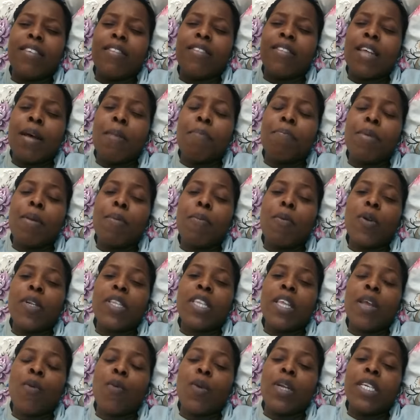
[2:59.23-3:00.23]
Some people,
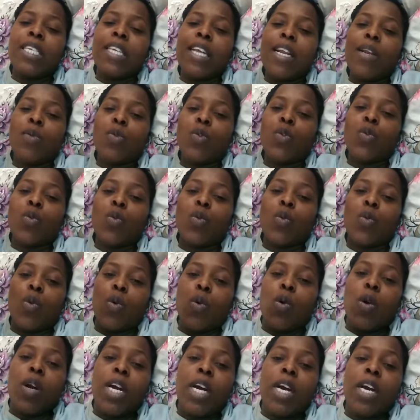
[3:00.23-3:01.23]
they will tell you to
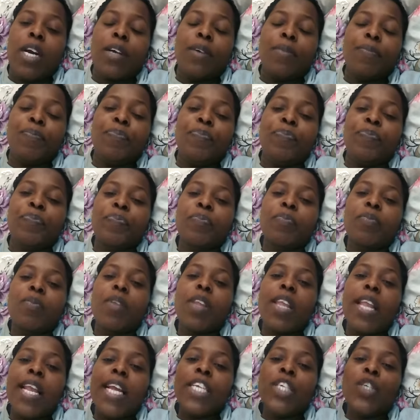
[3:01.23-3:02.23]
cook,
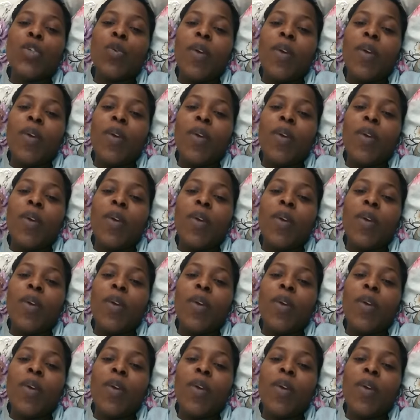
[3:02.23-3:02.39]
to